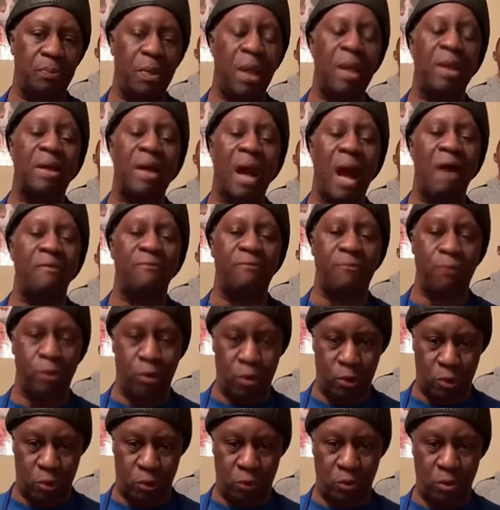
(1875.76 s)
thank God
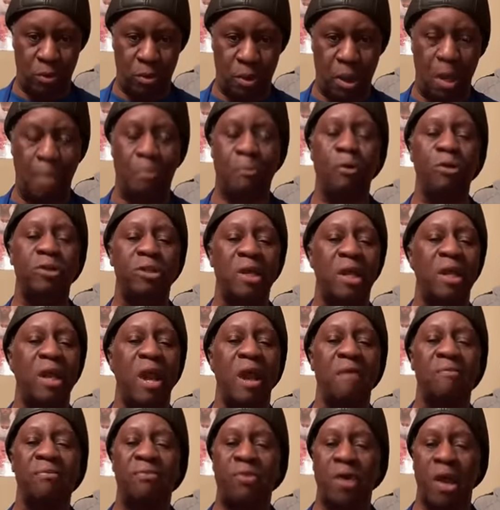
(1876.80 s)
for you. I appreciate
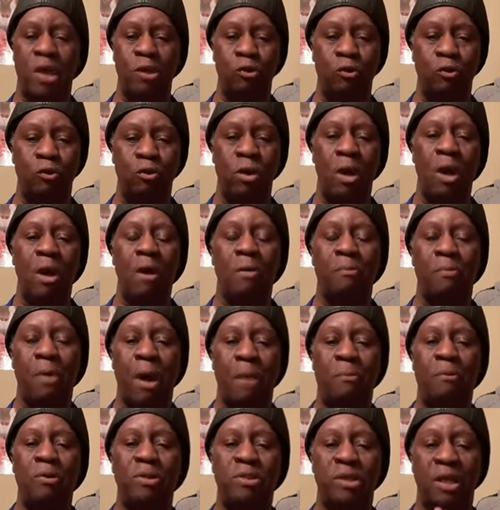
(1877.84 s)
everything you.
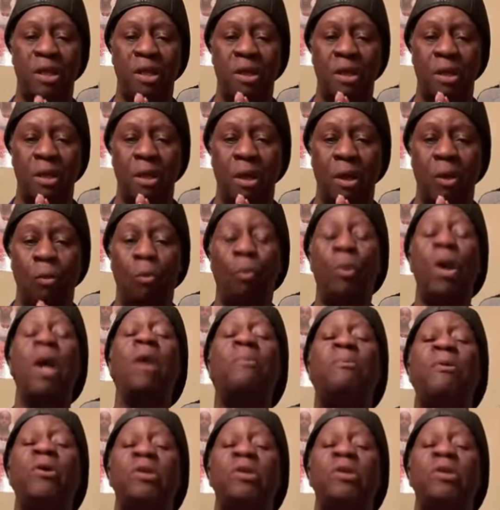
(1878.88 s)
I appreciate it. We